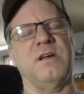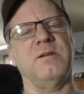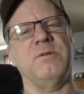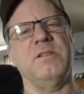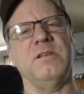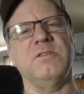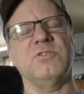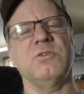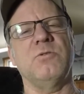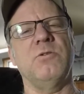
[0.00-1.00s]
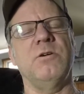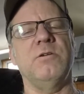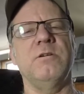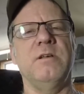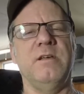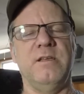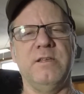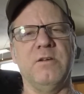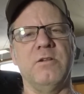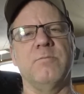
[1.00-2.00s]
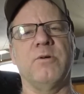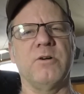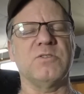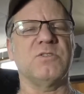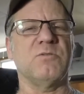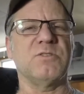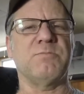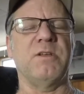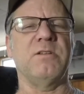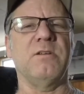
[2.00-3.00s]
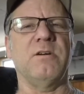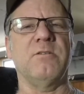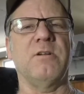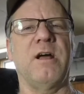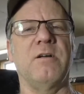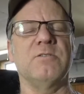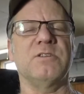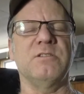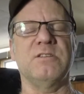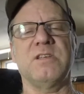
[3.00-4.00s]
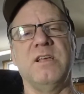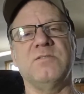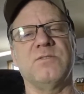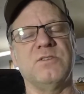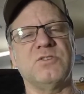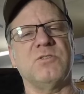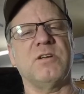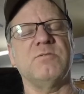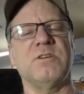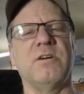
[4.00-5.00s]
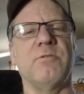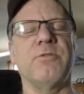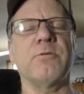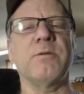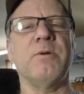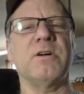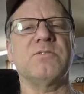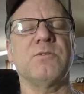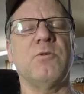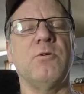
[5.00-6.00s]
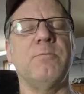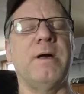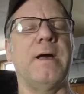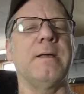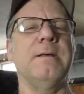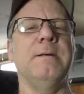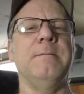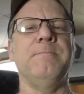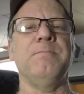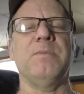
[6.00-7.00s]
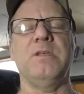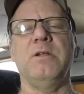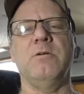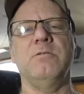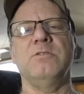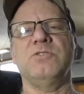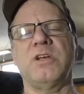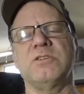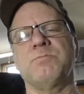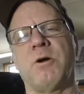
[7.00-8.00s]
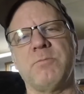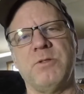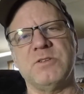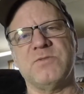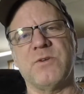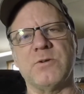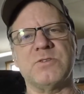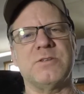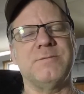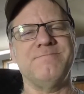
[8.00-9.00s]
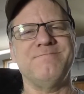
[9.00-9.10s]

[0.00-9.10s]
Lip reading: got to be the ignition coil, and they go to the parts store and spend $100. In this case, for this truck, it was 130 bucks for the coil pack. Check your spark plugs first.